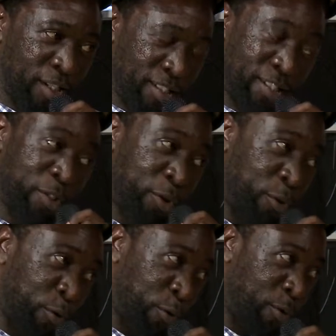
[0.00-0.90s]
is it
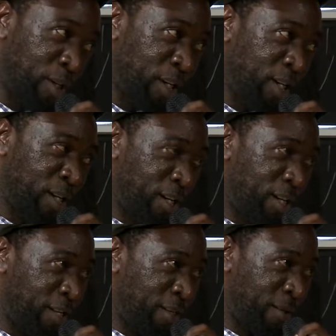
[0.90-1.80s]
true
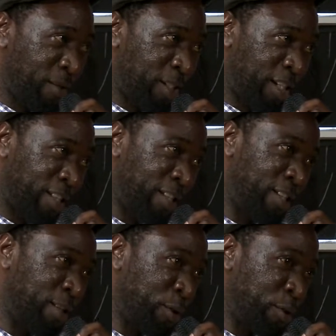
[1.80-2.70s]
that
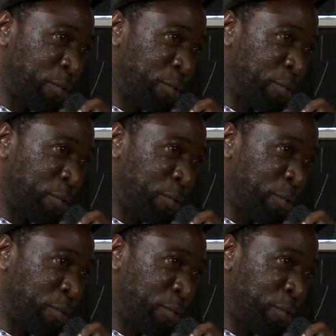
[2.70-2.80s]
the